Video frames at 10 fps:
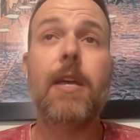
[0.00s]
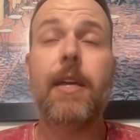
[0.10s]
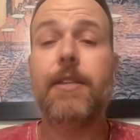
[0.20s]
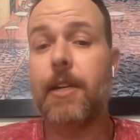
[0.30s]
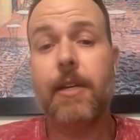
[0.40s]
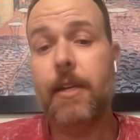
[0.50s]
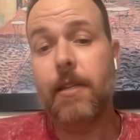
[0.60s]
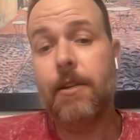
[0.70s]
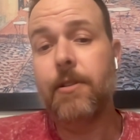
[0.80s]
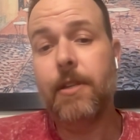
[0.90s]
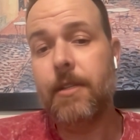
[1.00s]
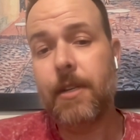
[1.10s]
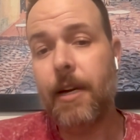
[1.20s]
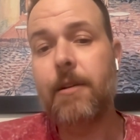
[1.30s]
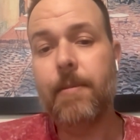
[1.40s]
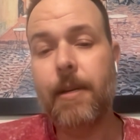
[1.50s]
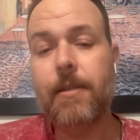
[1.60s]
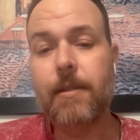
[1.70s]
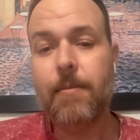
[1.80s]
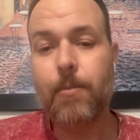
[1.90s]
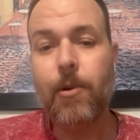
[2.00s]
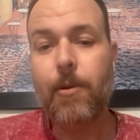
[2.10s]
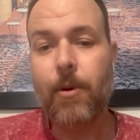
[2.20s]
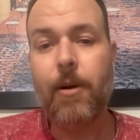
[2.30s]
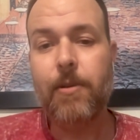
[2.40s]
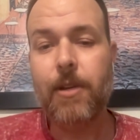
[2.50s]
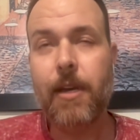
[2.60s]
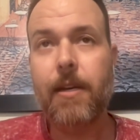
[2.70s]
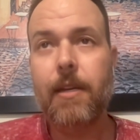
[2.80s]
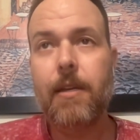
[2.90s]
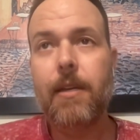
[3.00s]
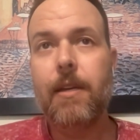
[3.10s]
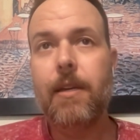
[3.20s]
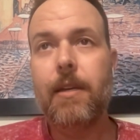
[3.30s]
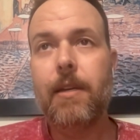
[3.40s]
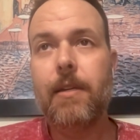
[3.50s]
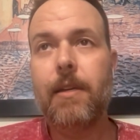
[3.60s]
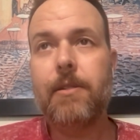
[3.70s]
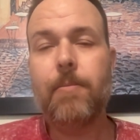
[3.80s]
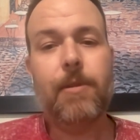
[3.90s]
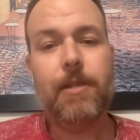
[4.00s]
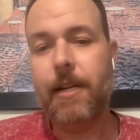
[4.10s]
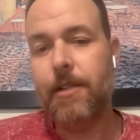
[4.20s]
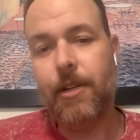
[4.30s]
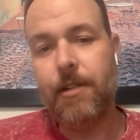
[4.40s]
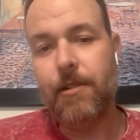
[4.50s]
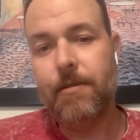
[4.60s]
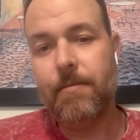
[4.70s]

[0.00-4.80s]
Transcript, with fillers: it's it literally scared me to the point where I was like, something's got to change.